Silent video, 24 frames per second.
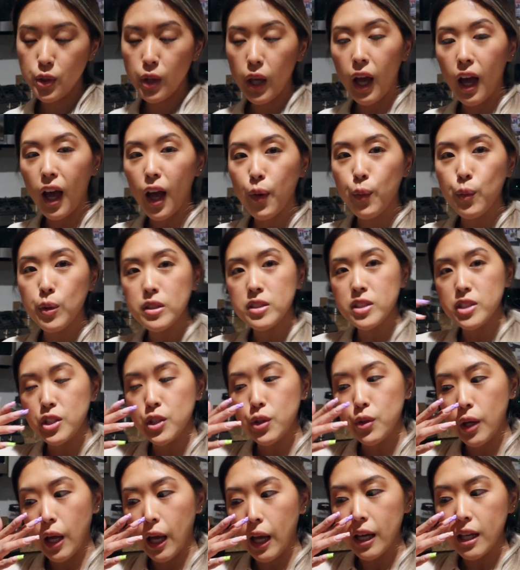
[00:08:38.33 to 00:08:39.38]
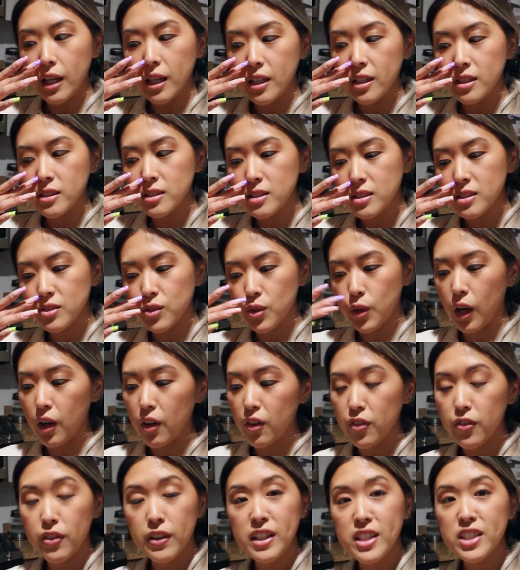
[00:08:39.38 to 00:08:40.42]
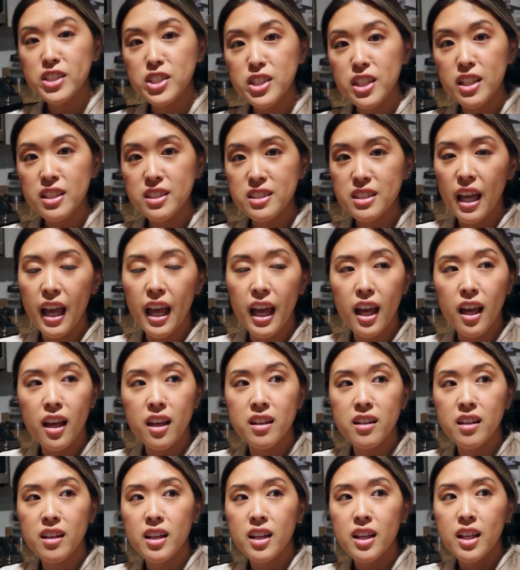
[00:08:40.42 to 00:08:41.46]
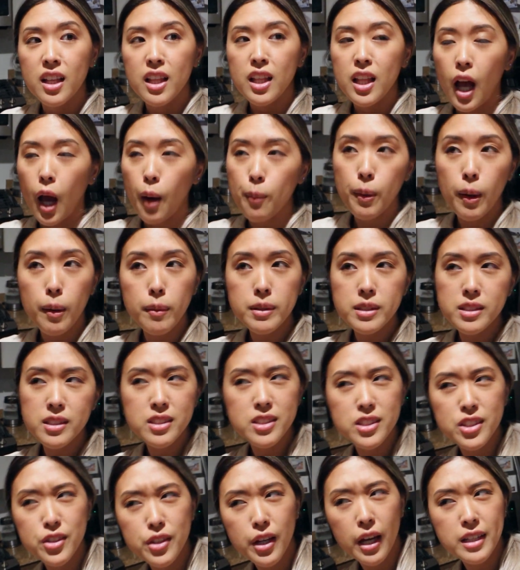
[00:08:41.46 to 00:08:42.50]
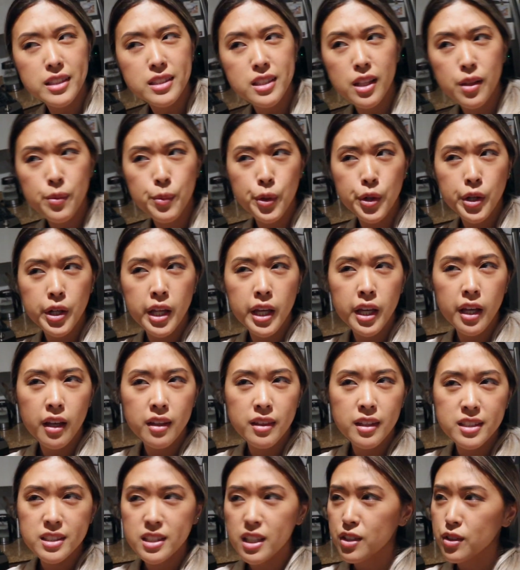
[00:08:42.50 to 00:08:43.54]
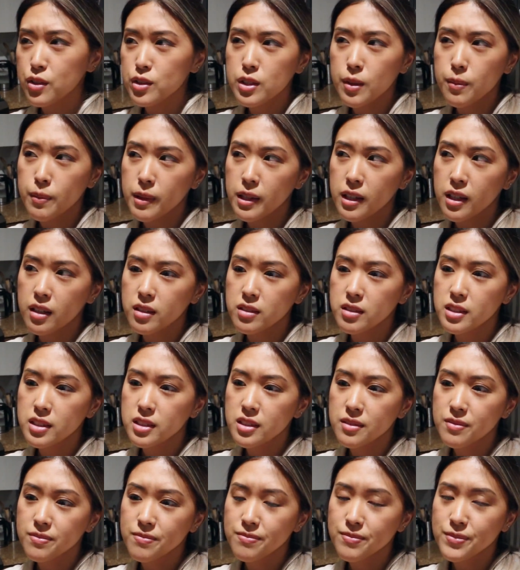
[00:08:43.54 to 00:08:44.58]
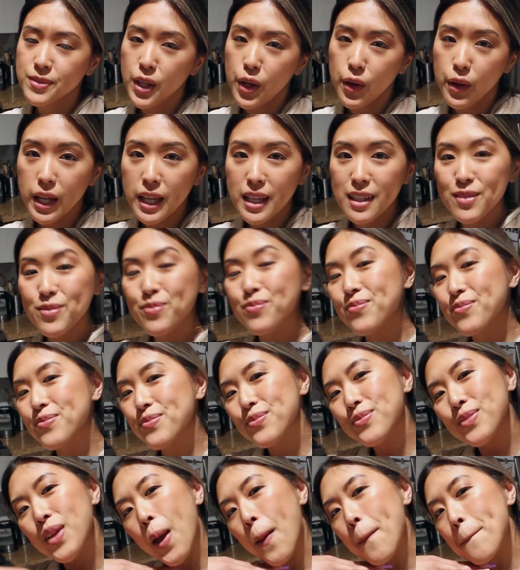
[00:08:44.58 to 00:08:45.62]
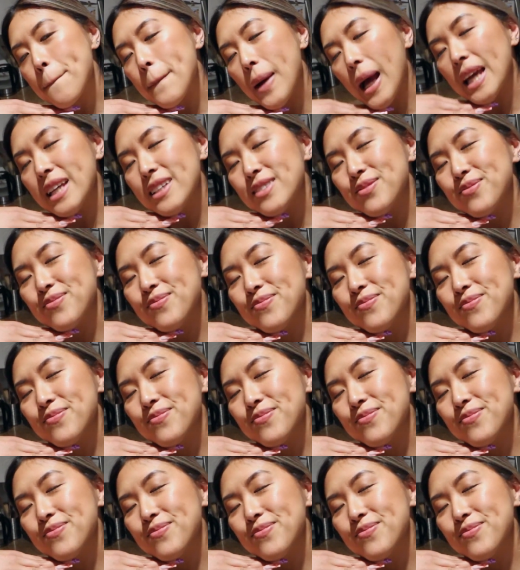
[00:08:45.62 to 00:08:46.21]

So yeah, I will see you guys, or I'll finish this, and I'll probably just see you guys in the morning unless I do something else. Okay, bye.